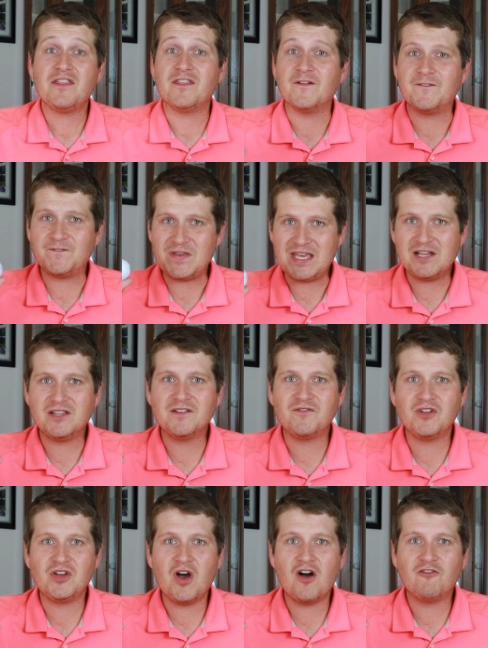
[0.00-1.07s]
The feel of
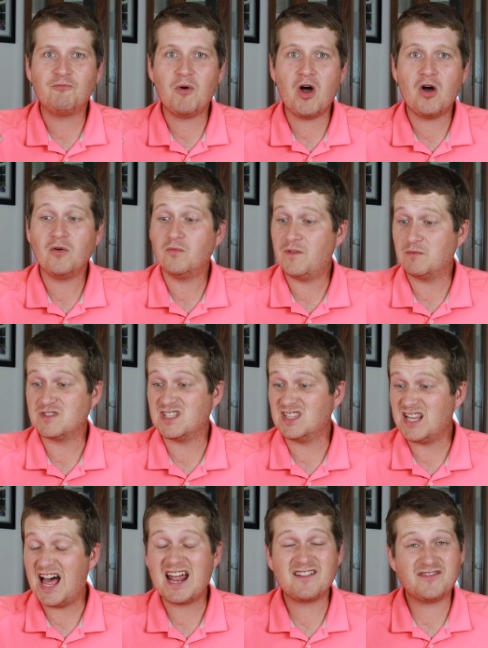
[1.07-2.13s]
the golf ball, there was a
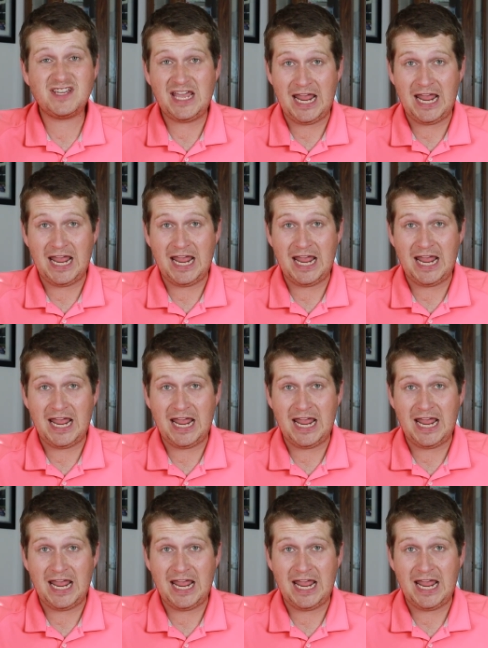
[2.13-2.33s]
lot of